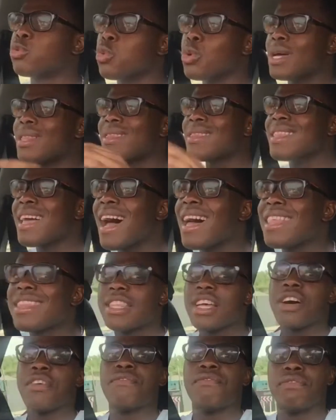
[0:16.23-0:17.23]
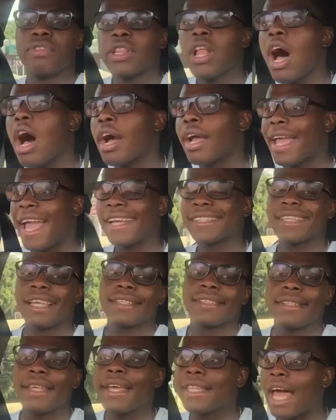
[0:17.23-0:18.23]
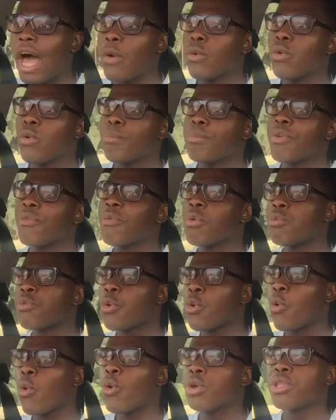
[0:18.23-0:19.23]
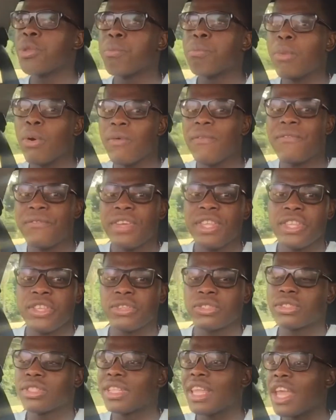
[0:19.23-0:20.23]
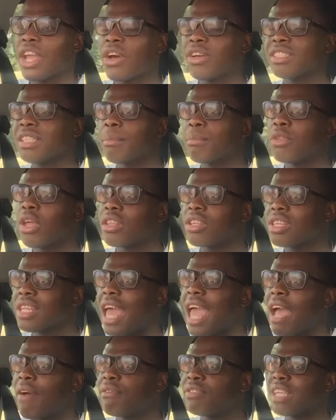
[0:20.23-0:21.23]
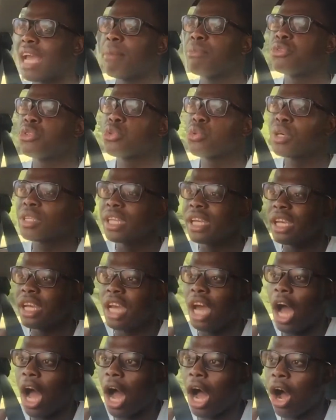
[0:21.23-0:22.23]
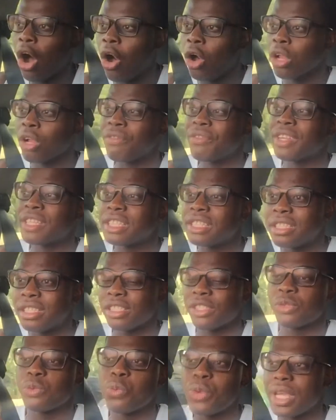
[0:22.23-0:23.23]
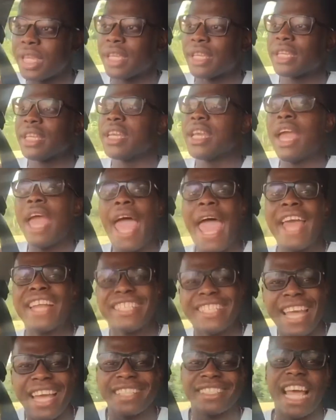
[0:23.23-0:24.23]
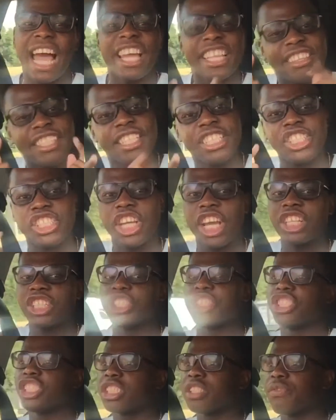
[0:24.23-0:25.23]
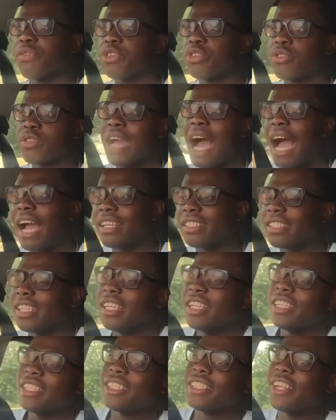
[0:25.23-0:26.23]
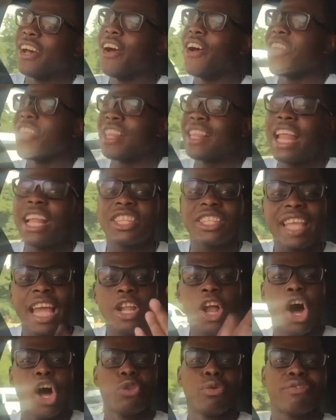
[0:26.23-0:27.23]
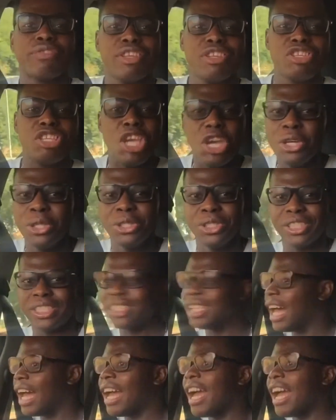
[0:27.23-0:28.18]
to another vlog. As I said, I will be recording both videos today because I'm not gonna have time to do it all of it this week. And yes, I did change just for you guys, so let's get on with the news.